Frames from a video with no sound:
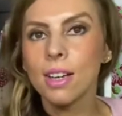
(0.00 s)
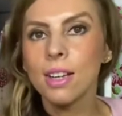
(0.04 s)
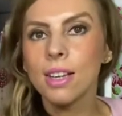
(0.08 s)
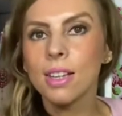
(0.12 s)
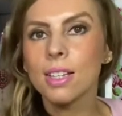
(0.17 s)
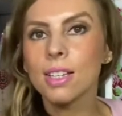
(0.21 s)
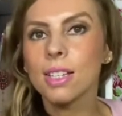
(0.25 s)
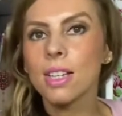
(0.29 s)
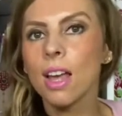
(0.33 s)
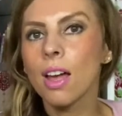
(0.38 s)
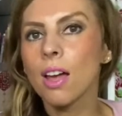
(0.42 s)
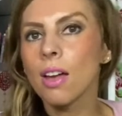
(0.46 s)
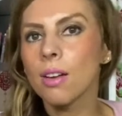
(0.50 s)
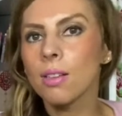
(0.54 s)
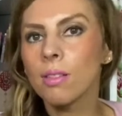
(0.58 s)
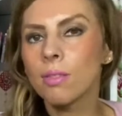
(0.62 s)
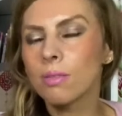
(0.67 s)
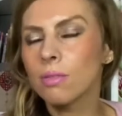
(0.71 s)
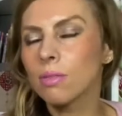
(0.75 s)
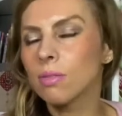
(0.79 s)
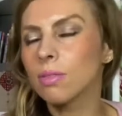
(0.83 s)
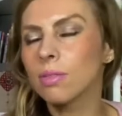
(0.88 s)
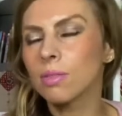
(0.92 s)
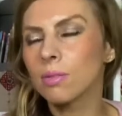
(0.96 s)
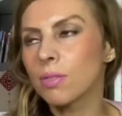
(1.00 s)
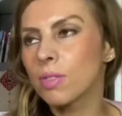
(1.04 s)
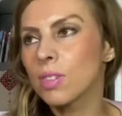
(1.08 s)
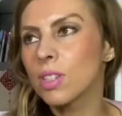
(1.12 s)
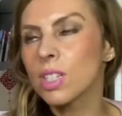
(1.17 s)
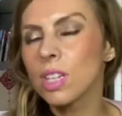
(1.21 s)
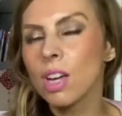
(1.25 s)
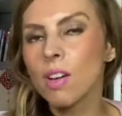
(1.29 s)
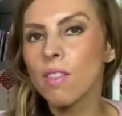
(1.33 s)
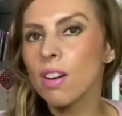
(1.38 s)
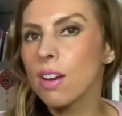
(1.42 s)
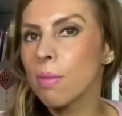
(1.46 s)
So
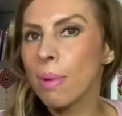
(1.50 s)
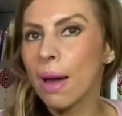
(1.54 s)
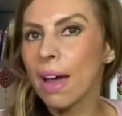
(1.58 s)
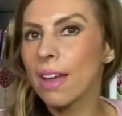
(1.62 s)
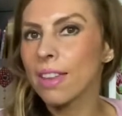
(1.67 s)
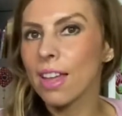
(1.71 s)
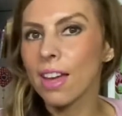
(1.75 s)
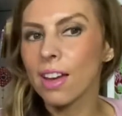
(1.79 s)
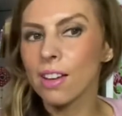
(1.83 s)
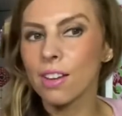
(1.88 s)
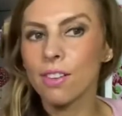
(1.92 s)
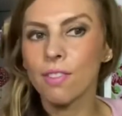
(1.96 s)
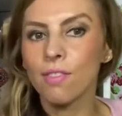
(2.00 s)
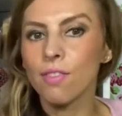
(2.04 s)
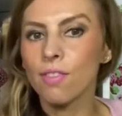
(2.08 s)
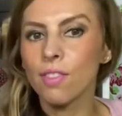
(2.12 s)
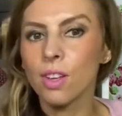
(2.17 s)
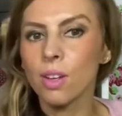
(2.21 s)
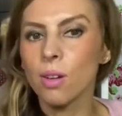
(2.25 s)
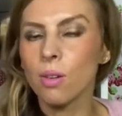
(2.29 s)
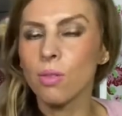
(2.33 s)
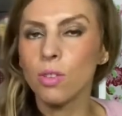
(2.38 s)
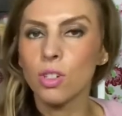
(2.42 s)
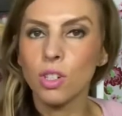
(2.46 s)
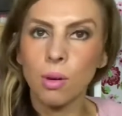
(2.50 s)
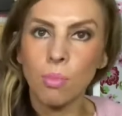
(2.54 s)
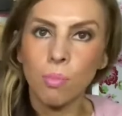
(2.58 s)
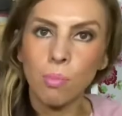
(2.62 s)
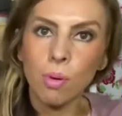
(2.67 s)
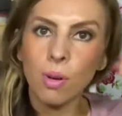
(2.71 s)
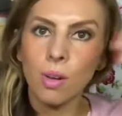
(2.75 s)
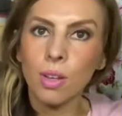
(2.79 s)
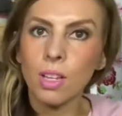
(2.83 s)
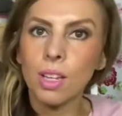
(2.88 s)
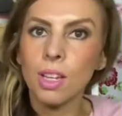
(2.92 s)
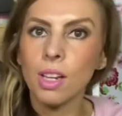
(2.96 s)
sorry about that confusion,
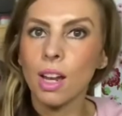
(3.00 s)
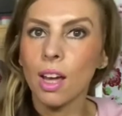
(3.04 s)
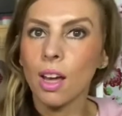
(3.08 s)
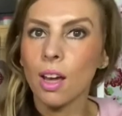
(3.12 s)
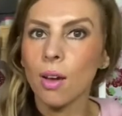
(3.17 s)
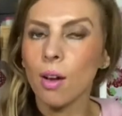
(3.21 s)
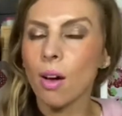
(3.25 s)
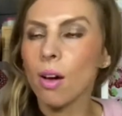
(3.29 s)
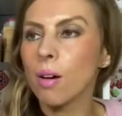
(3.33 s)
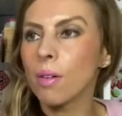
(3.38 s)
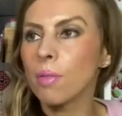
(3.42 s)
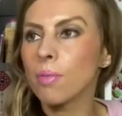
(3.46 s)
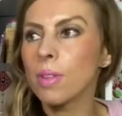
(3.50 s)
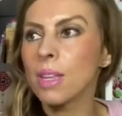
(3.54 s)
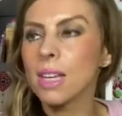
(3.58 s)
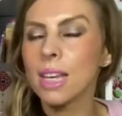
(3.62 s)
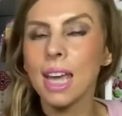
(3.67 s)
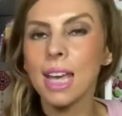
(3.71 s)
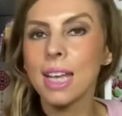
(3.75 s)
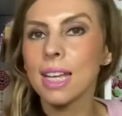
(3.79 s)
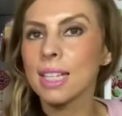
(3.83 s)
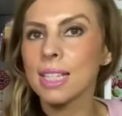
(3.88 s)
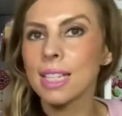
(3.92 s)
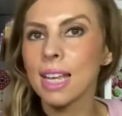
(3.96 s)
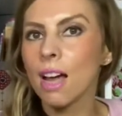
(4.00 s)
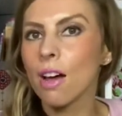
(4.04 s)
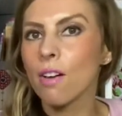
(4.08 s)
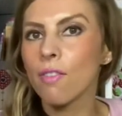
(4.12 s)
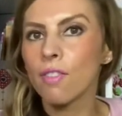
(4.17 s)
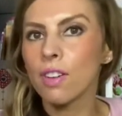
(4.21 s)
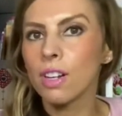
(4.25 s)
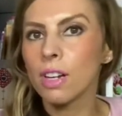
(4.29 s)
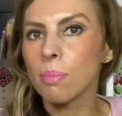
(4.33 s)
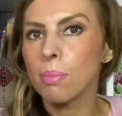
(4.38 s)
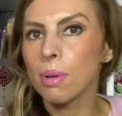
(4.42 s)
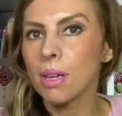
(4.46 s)
but you know, you get yourself
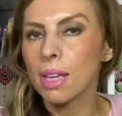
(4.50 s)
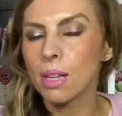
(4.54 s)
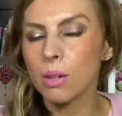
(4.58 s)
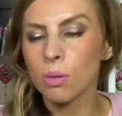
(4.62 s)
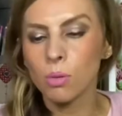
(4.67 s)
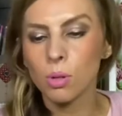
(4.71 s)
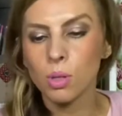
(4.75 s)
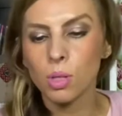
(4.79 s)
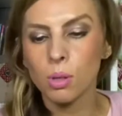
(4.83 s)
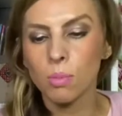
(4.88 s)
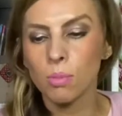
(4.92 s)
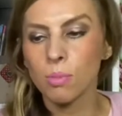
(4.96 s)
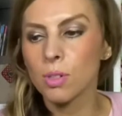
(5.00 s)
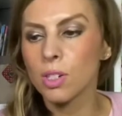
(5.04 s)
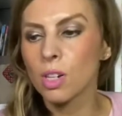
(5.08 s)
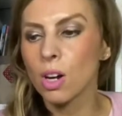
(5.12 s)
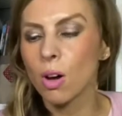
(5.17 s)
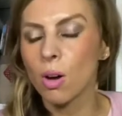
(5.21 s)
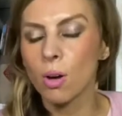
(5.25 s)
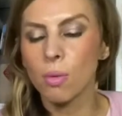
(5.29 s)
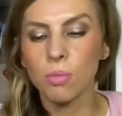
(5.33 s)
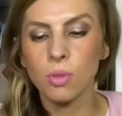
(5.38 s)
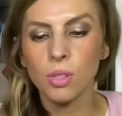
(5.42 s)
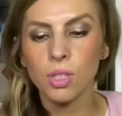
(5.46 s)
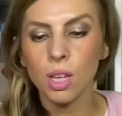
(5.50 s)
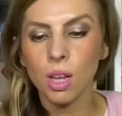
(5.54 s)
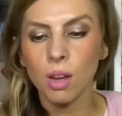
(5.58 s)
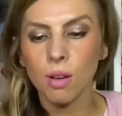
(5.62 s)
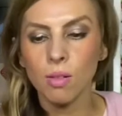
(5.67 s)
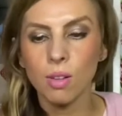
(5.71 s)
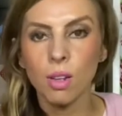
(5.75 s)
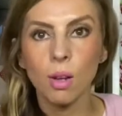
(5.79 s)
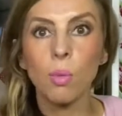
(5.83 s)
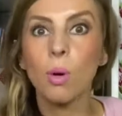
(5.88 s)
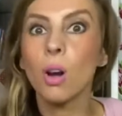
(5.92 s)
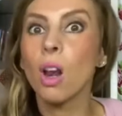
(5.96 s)
in a pickle sometimes, don't
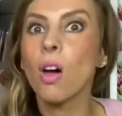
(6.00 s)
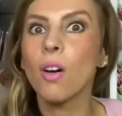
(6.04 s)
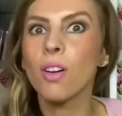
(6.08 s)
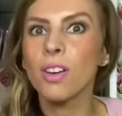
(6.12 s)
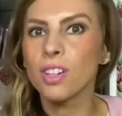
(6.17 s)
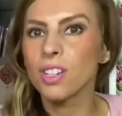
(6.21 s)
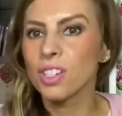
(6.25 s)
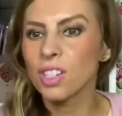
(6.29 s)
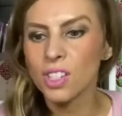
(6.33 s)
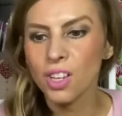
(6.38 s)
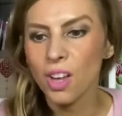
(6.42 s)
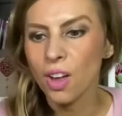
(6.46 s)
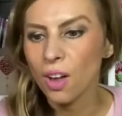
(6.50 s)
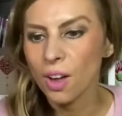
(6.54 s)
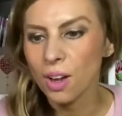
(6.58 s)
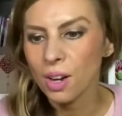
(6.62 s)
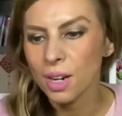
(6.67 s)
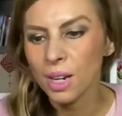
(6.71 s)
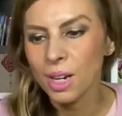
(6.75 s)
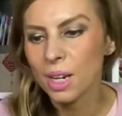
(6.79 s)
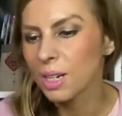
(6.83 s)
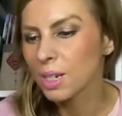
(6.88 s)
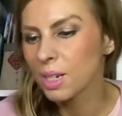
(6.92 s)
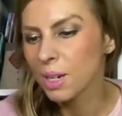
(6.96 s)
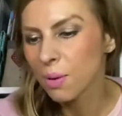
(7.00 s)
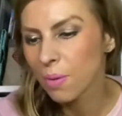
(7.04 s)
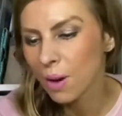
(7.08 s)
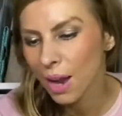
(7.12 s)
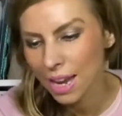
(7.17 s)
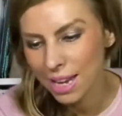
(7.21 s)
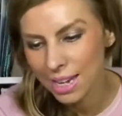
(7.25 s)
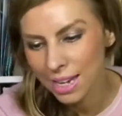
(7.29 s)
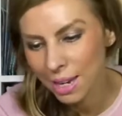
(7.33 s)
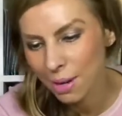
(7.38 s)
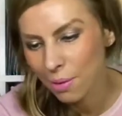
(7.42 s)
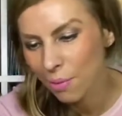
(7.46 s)
you? Well, I certainly do
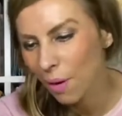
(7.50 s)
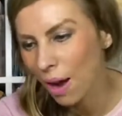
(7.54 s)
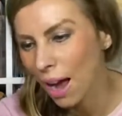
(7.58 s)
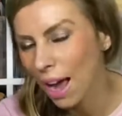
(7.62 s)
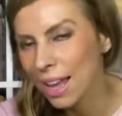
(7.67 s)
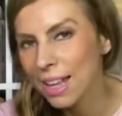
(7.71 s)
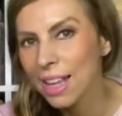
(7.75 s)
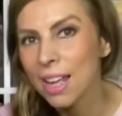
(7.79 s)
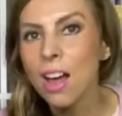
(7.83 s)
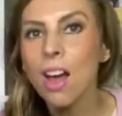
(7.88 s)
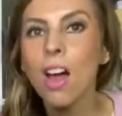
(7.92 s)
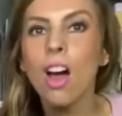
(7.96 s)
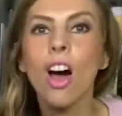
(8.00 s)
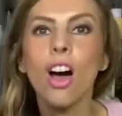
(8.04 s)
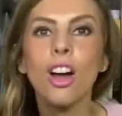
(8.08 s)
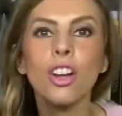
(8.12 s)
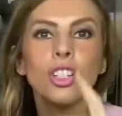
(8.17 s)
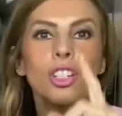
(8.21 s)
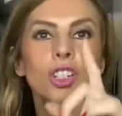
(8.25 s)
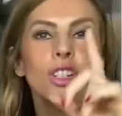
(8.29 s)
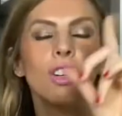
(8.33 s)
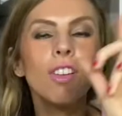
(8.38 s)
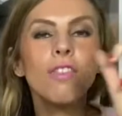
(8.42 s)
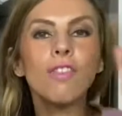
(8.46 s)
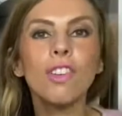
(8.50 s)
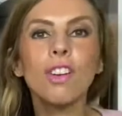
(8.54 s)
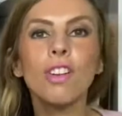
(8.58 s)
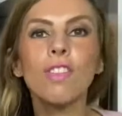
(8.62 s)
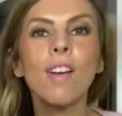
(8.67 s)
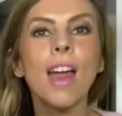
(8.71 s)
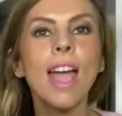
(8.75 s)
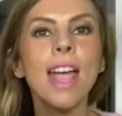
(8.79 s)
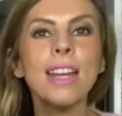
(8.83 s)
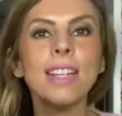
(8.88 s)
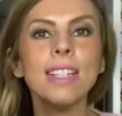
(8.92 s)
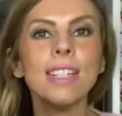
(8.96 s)
anyway. I should have
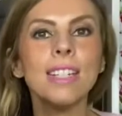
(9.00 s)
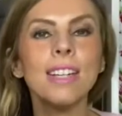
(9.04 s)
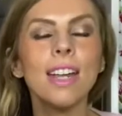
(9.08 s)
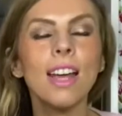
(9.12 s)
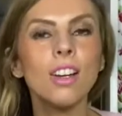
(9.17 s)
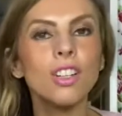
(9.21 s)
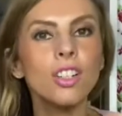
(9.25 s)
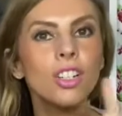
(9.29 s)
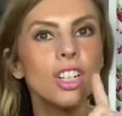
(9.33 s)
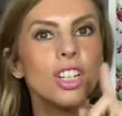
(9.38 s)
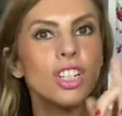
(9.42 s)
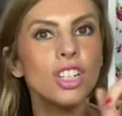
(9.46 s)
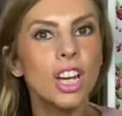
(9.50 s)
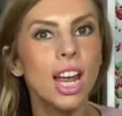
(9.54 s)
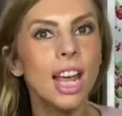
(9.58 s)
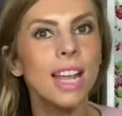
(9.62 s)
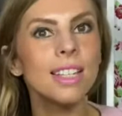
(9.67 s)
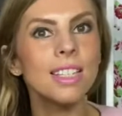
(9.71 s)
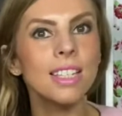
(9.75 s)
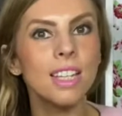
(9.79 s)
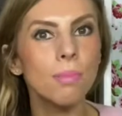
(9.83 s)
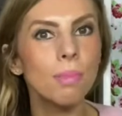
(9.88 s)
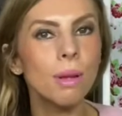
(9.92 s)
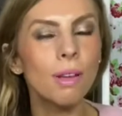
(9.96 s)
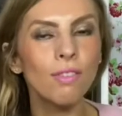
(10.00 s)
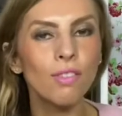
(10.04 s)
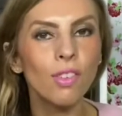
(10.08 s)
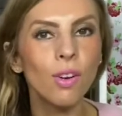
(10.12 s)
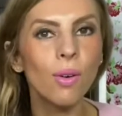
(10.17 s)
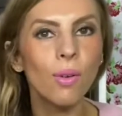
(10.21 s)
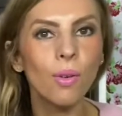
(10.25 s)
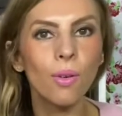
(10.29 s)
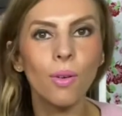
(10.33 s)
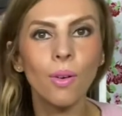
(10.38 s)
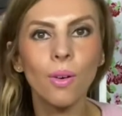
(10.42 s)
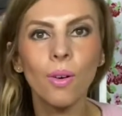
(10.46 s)
corrected it. I should have checked it
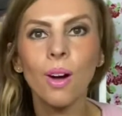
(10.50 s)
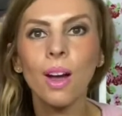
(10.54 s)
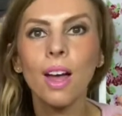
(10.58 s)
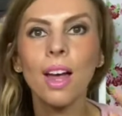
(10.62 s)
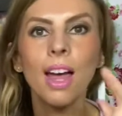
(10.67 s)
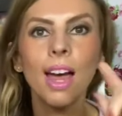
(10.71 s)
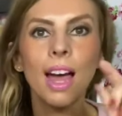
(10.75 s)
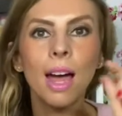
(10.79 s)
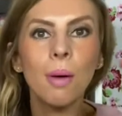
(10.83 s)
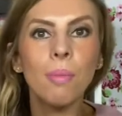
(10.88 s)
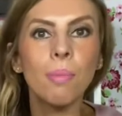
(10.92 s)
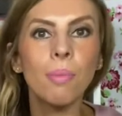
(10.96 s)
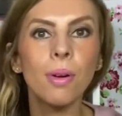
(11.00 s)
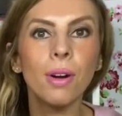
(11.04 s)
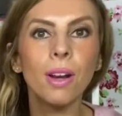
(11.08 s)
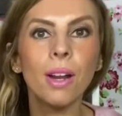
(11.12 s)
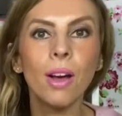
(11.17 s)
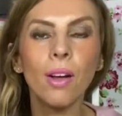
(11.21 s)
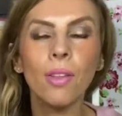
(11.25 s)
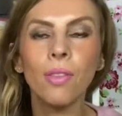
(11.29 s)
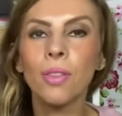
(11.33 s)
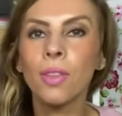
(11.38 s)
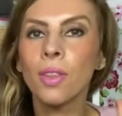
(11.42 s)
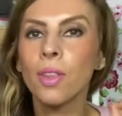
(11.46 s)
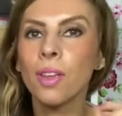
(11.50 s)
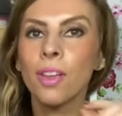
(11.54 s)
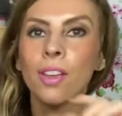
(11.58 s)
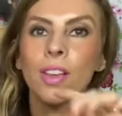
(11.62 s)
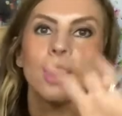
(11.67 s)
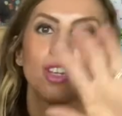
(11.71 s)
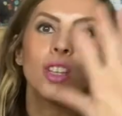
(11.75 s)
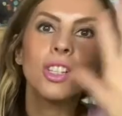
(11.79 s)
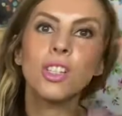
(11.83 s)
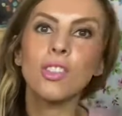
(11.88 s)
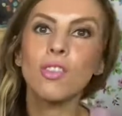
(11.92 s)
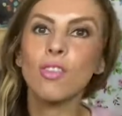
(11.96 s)
before and put it on the
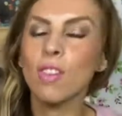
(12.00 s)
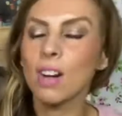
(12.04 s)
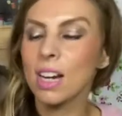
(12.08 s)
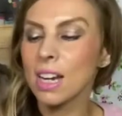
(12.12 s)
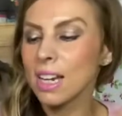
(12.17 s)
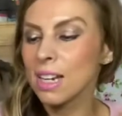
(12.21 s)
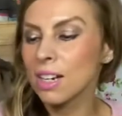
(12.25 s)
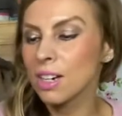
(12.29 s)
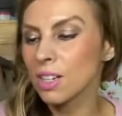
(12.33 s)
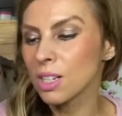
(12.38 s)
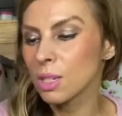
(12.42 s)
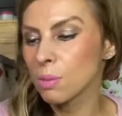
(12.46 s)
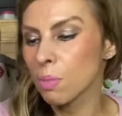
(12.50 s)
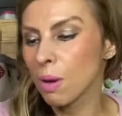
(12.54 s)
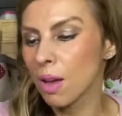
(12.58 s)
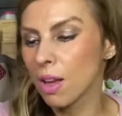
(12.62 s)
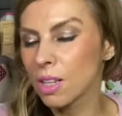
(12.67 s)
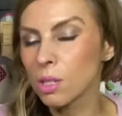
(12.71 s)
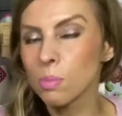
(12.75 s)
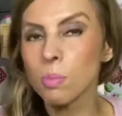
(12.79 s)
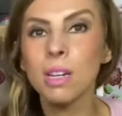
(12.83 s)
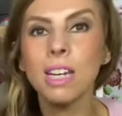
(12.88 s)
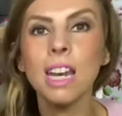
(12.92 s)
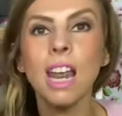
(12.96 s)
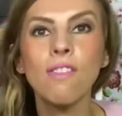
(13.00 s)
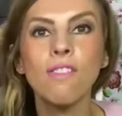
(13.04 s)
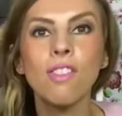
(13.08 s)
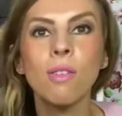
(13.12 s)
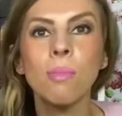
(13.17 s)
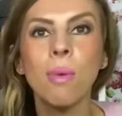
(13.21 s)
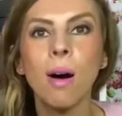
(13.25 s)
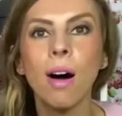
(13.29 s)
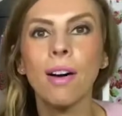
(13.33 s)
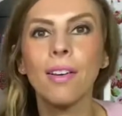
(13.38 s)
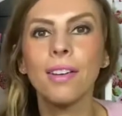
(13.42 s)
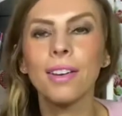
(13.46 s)
screen, I suppose, but never
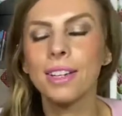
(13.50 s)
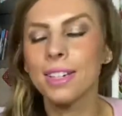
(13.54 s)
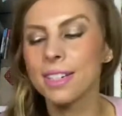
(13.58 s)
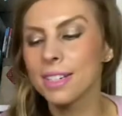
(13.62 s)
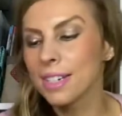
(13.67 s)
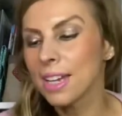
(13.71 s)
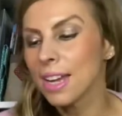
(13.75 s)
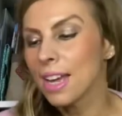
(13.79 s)
mind.